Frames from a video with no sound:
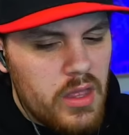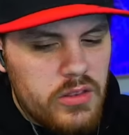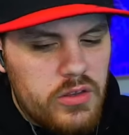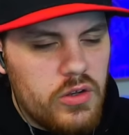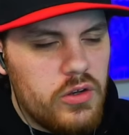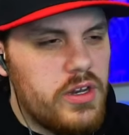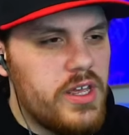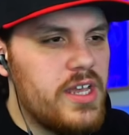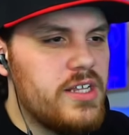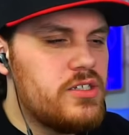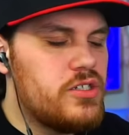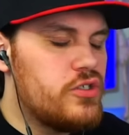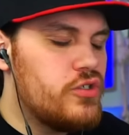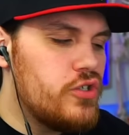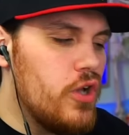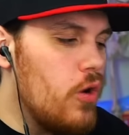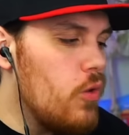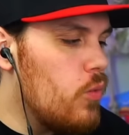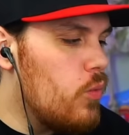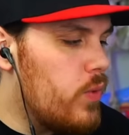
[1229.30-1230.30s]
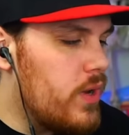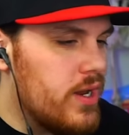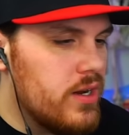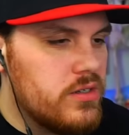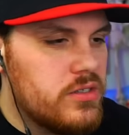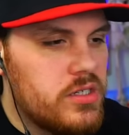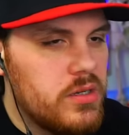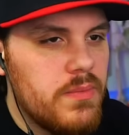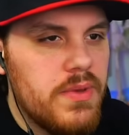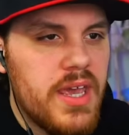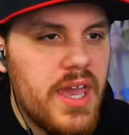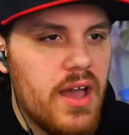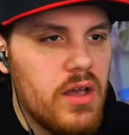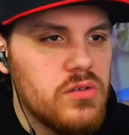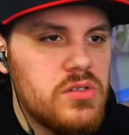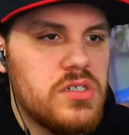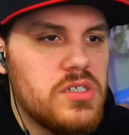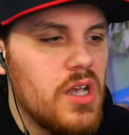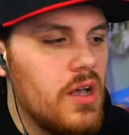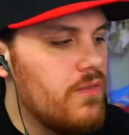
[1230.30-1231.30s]
Dude, it's so weird to me how
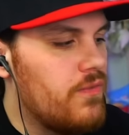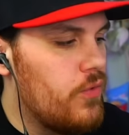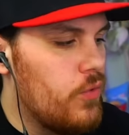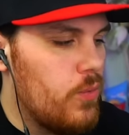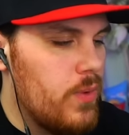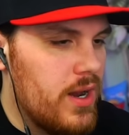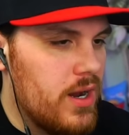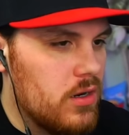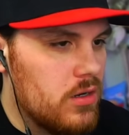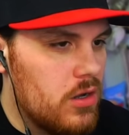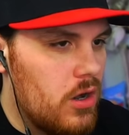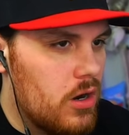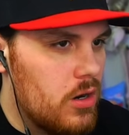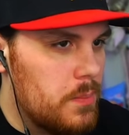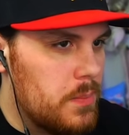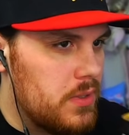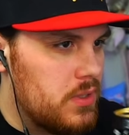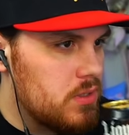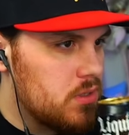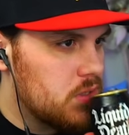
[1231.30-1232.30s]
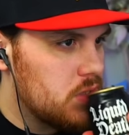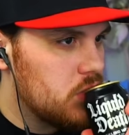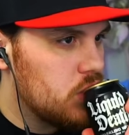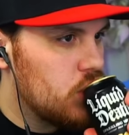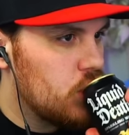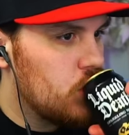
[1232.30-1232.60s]
self-aware Garp is.